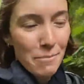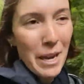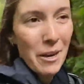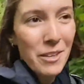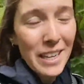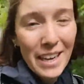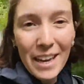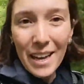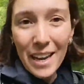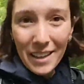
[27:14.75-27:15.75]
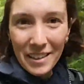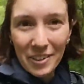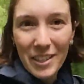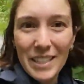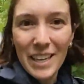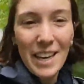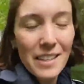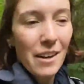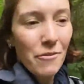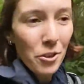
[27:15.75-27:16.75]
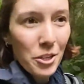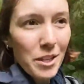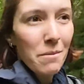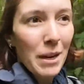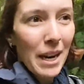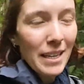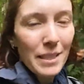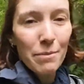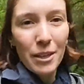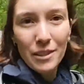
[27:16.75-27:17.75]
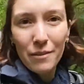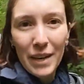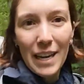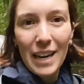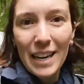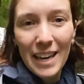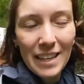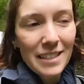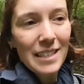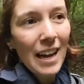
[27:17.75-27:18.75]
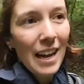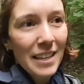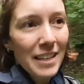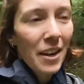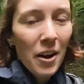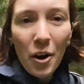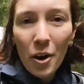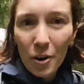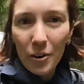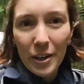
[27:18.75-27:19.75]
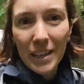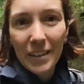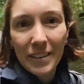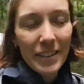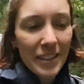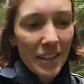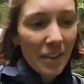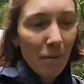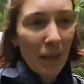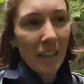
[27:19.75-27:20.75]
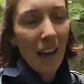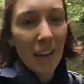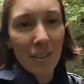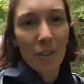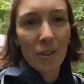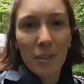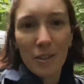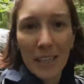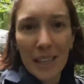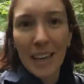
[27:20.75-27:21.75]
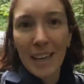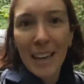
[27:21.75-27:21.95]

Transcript: Apparently there is a diversion in place because of a landslide earlier this year, but I talked to the